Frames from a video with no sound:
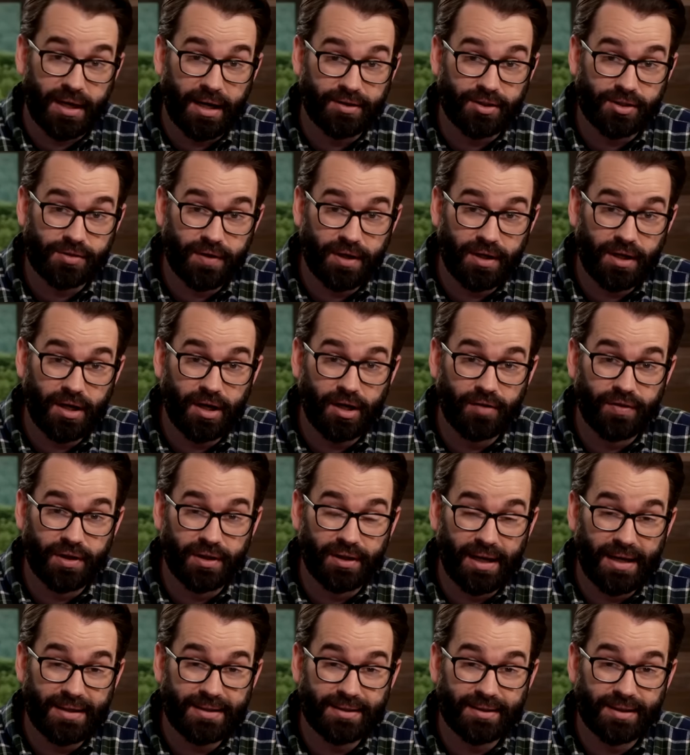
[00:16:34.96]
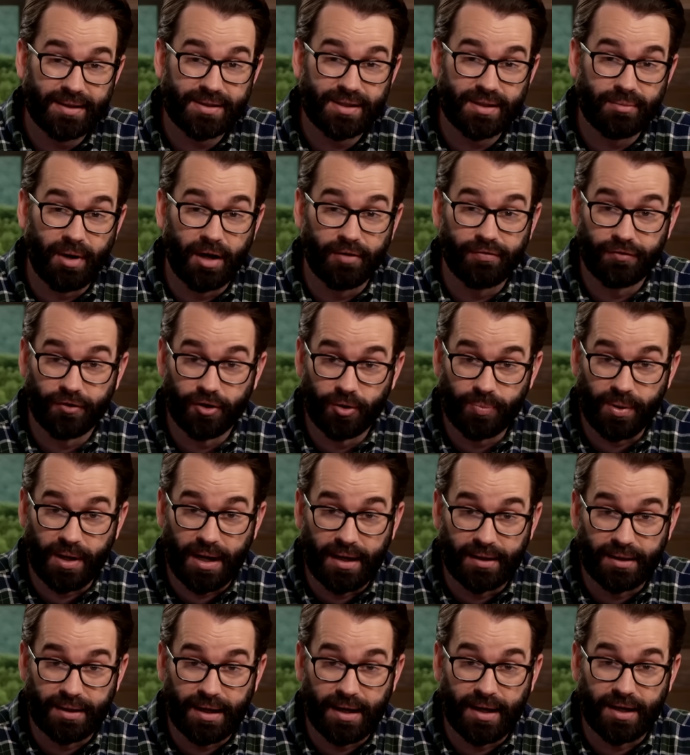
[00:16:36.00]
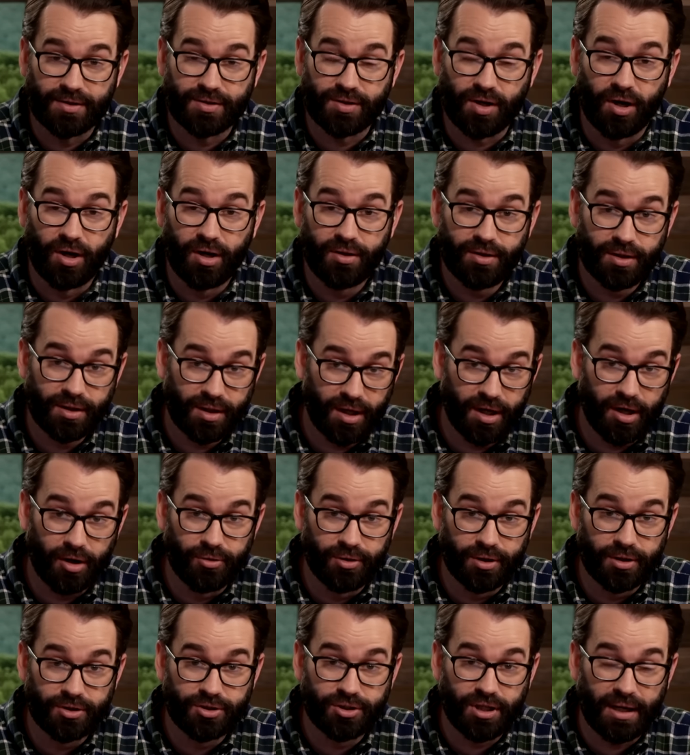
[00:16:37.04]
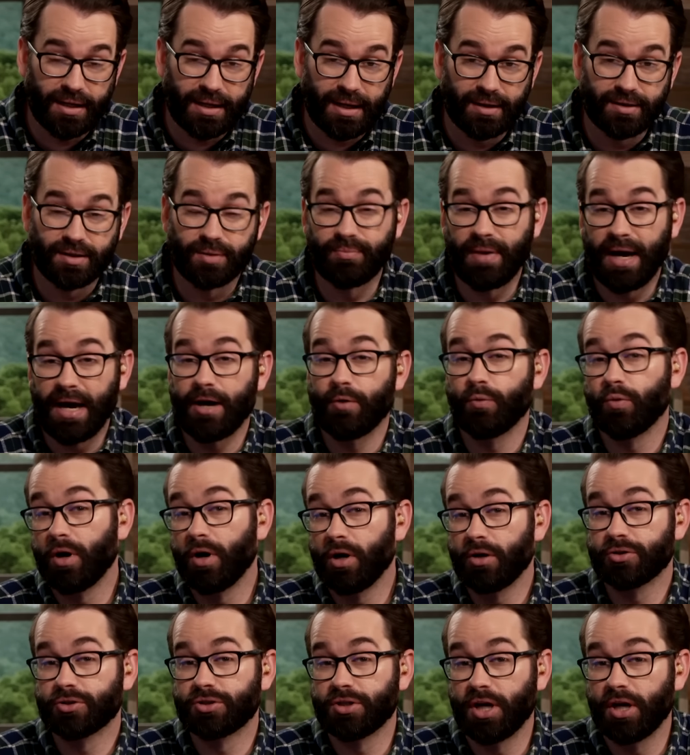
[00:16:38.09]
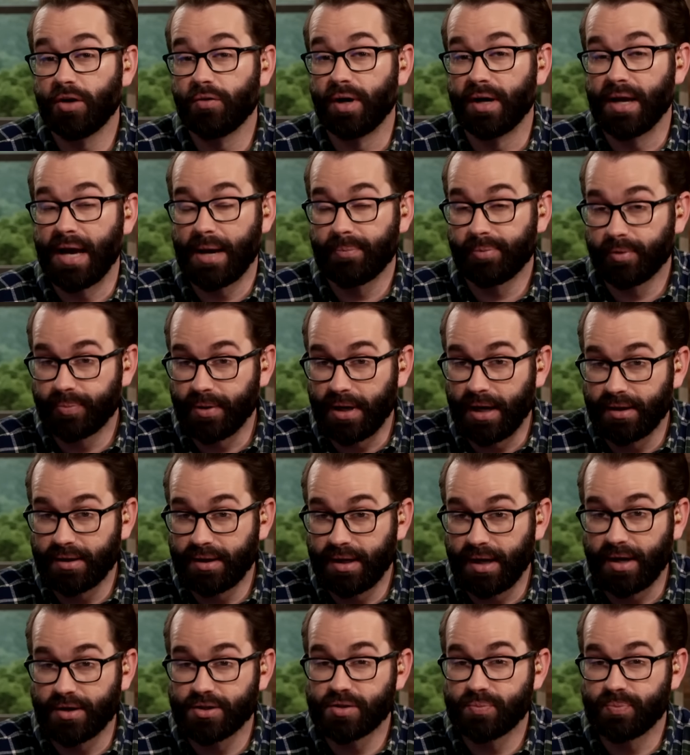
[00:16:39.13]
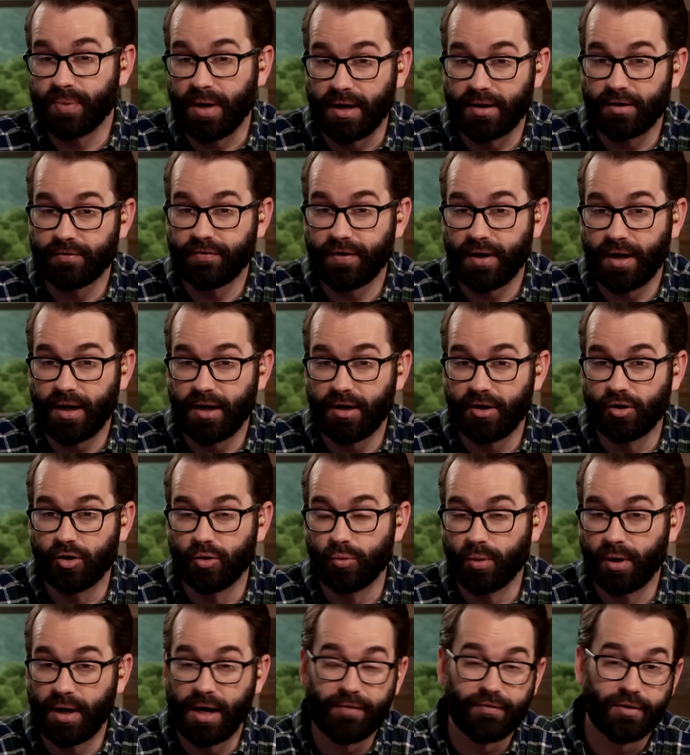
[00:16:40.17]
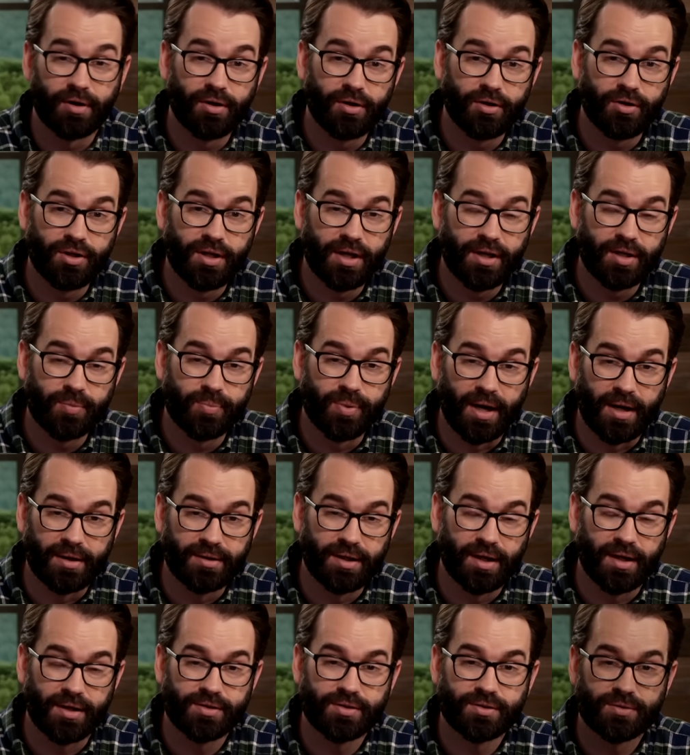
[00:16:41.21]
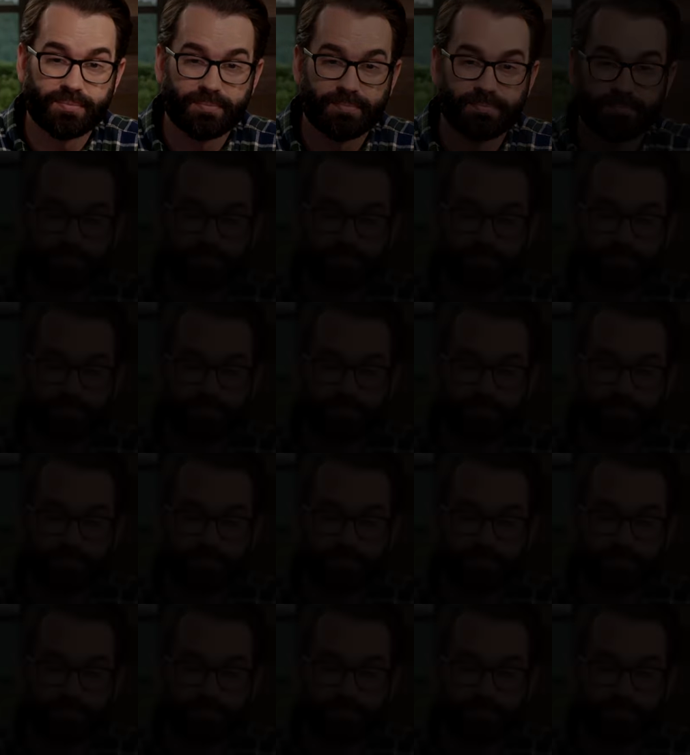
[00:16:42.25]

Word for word: out this video. If you'd like to listen to my full podcast on the go, you can check out The Matt Walsh Show on Apple Podcasts, Spotify, or wherever you get your podcasts.